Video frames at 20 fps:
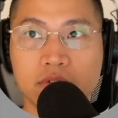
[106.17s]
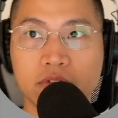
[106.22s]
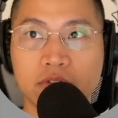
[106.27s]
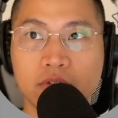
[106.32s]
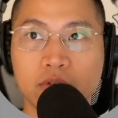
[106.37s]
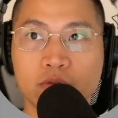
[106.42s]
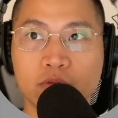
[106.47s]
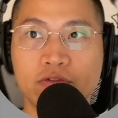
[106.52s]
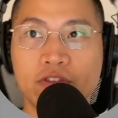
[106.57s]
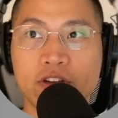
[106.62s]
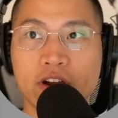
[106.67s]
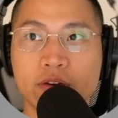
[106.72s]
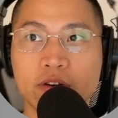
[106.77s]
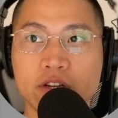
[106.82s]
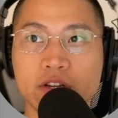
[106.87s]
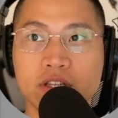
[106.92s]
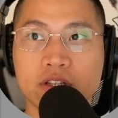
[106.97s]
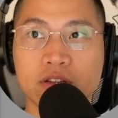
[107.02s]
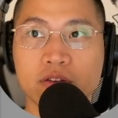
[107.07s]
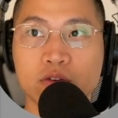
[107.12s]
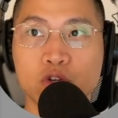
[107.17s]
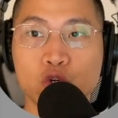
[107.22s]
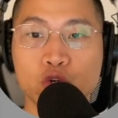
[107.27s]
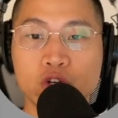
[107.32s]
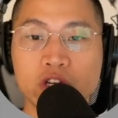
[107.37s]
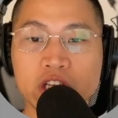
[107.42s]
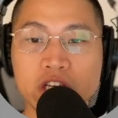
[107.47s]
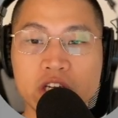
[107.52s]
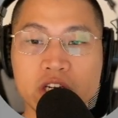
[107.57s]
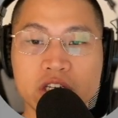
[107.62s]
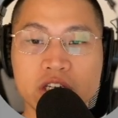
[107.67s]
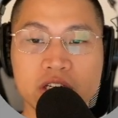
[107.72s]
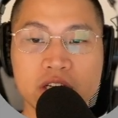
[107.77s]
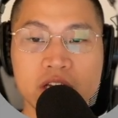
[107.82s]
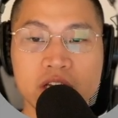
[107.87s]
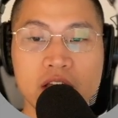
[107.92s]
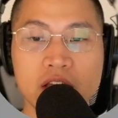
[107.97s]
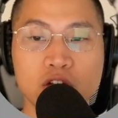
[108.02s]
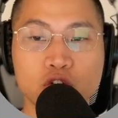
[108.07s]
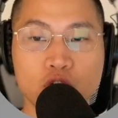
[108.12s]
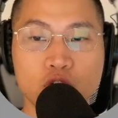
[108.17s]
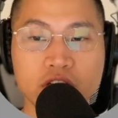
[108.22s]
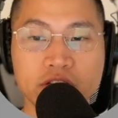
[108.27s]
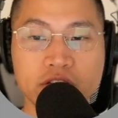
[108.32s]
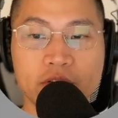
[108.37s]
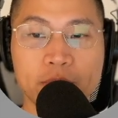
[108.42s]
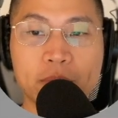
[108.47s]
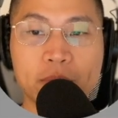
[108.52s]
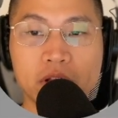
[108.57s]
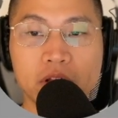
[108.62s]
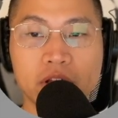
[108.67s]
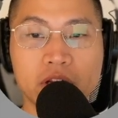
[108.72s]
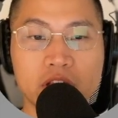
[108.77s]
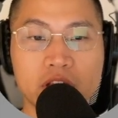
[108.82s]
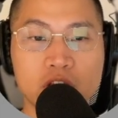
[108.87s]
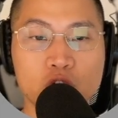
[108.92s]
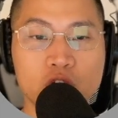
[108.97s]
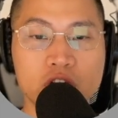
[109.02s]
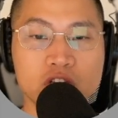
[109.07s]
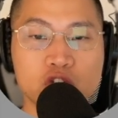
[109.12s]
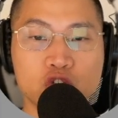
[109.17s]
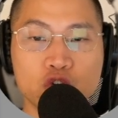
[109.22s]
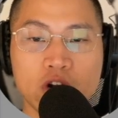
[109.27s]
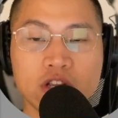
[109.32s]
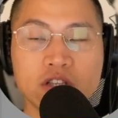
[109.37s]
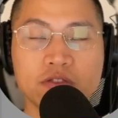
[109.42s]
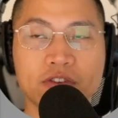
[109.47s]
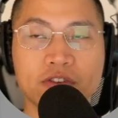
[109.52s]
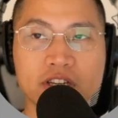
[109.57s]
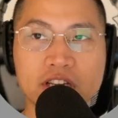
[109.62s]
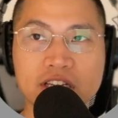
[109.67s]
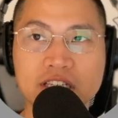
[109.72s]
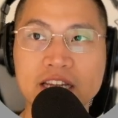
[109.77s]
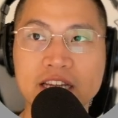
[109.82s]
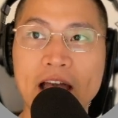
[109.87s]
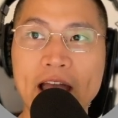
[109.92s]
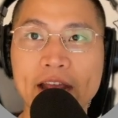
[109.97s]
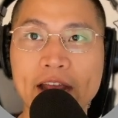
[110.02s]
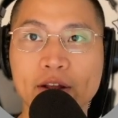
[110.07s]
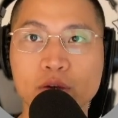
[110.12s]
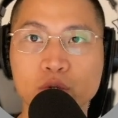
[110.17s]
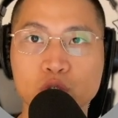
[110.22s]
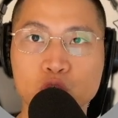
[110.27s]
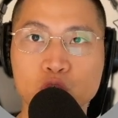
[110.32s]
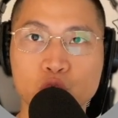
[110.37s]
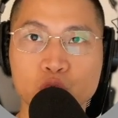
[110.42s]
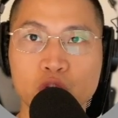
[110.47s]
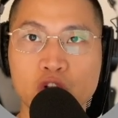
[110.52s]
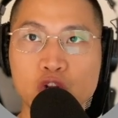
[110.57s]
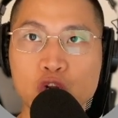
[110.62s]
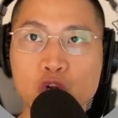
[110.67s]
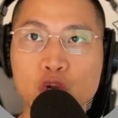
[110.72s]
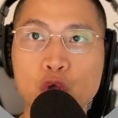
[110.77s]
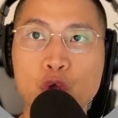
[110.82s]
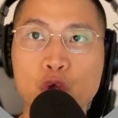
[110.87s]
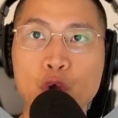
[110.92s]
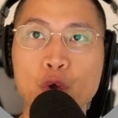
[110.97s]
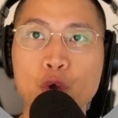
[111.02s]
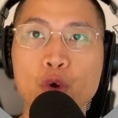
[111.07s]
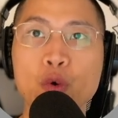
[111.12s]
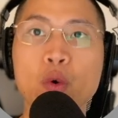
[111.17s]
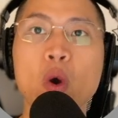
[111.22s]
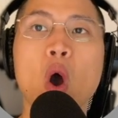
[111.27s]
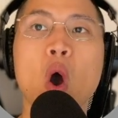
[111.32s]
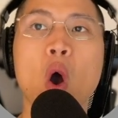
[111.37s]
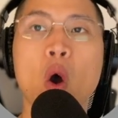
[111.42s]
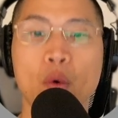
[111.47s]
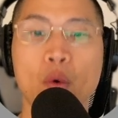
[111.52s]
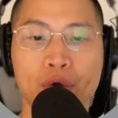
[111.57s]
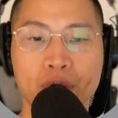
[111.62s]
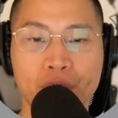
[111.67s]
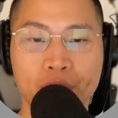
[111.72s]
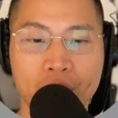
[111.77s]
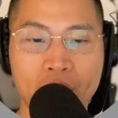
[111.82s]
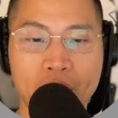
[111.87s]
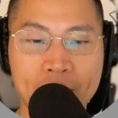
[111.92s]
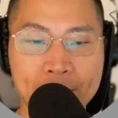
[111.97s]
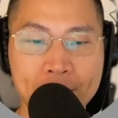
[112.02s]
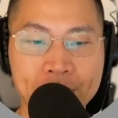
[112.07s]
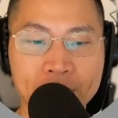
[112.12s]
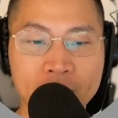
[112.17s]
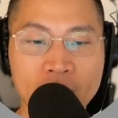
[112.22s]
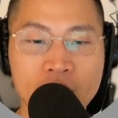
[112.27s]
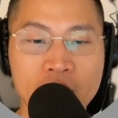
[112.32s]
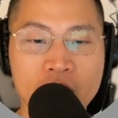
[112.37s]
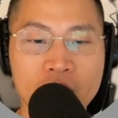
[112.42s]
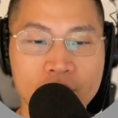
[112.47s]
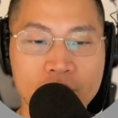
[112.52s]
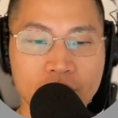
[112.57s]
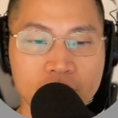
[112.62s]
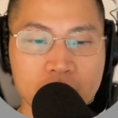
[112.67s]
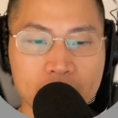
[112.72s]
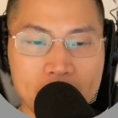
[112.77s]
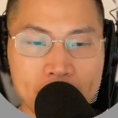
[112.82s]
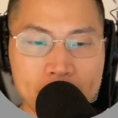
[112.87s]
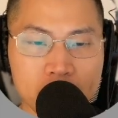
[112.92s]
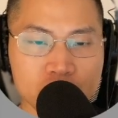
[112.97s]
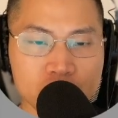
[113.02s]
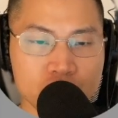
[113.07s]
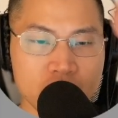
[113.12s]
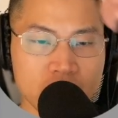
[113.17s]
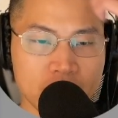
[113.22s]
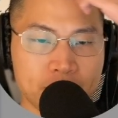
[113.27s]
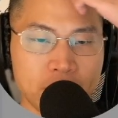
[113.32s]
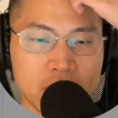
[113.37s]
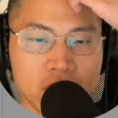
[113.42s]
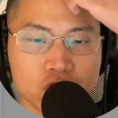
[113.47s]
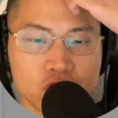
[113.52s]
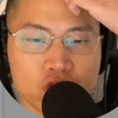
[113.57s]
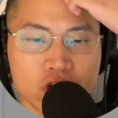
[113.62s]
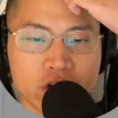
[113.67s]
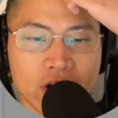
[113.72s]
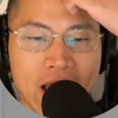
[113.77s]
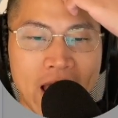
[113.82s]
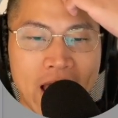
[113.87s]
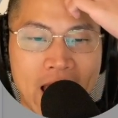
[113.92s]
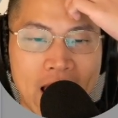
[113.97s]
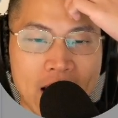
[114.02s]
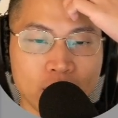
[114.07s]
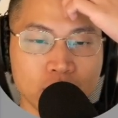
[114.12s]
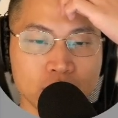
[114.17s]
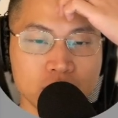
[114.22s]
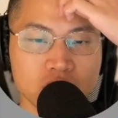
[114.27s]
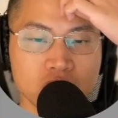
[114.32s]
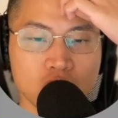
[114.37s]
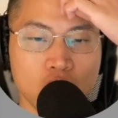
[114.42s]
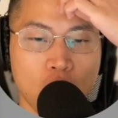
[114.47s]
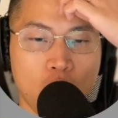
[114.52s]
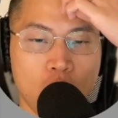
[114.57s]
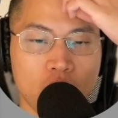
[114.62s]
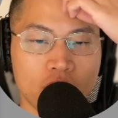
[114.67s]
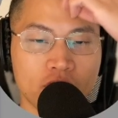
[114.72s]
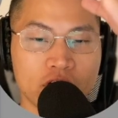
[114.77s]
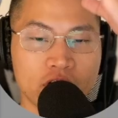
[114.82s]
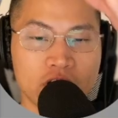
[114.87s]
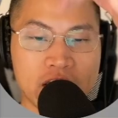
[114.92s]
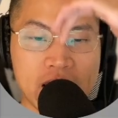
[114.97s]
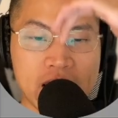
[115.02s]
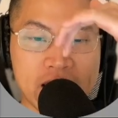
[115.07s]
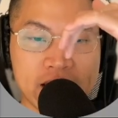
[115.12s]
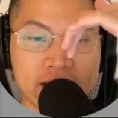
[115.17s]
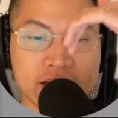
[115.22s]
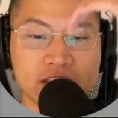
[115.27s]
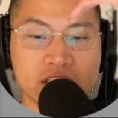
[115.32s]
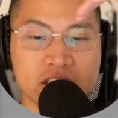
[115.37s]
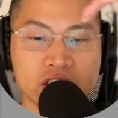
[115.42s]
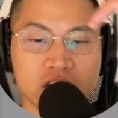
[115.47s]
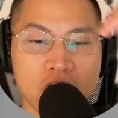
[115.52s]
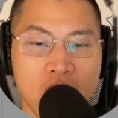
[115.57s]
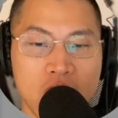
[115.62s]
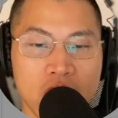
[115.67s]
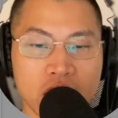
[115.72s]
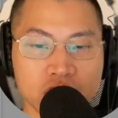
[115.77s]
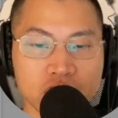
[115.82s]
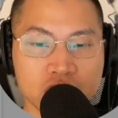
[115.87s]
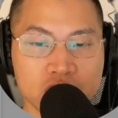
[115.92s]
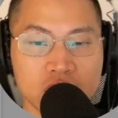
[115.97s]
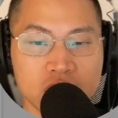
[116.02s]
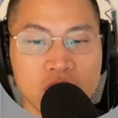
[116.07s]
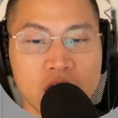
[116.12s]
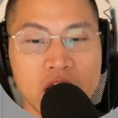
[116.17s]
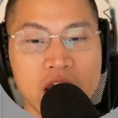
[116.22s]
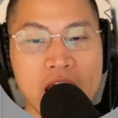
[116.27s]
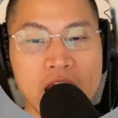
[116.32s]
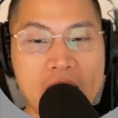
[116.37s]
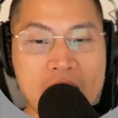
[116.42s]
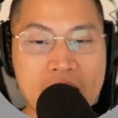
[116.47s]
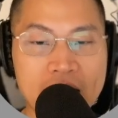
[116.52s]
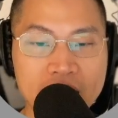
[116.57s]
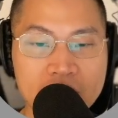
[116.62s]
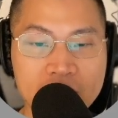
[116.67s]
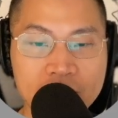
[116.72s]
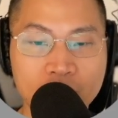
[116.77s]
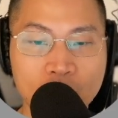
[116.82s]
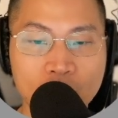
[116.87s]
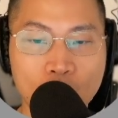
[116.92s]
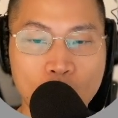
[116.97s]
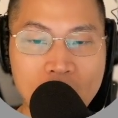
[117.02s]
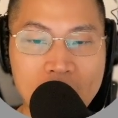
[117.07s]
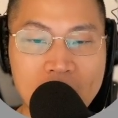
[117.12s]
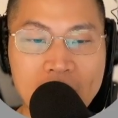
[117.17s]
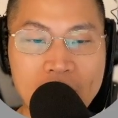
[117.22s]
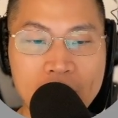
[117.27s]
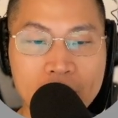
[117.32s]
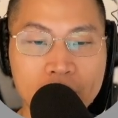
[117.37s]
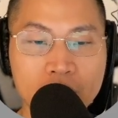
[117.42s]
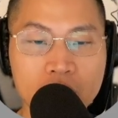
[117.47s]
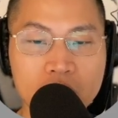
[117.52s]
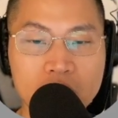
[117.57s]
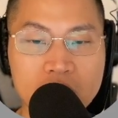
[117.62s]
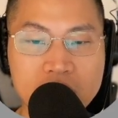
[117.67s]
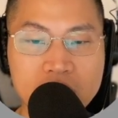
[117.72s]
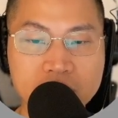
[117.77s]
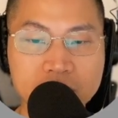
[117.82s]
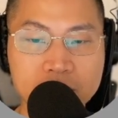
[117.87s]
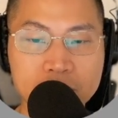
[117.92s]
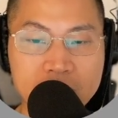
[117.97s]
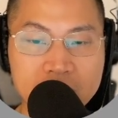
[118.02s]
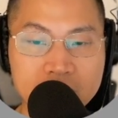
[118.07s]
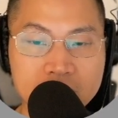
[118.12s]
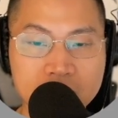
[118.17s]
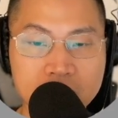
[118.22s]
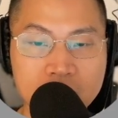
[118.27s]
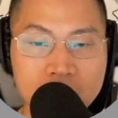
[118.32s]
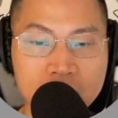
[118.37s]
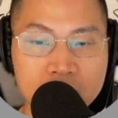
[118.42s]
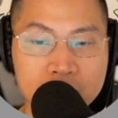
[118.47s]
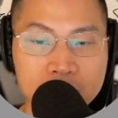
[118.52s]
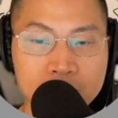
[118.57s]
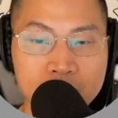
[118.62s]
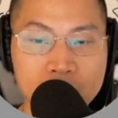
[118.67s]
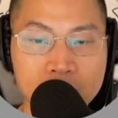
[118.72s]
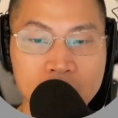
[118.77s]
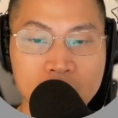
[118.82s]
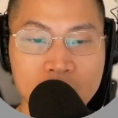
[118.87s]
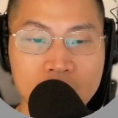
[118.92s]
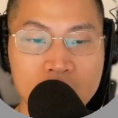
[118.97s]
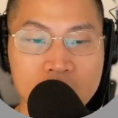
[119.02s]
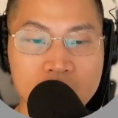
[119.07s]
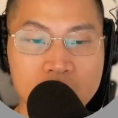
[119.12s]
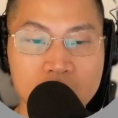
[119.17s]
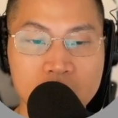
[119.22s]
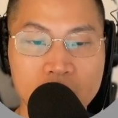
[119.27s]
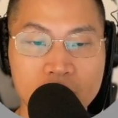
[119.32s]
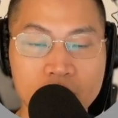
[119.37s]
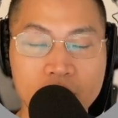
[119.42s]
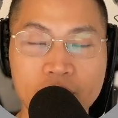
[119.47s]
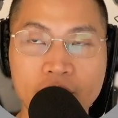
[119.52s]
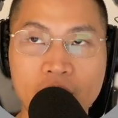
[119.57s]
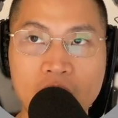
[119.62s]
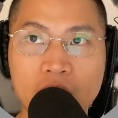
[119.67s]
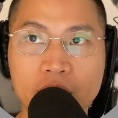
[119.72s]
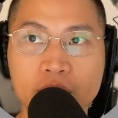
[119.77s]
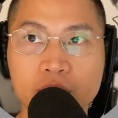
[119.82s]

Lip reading: very unique. Transferability, you could transfer the title to the new owner, right? For the memory trick, picture a house covered in dust, and if one letter is missing, the value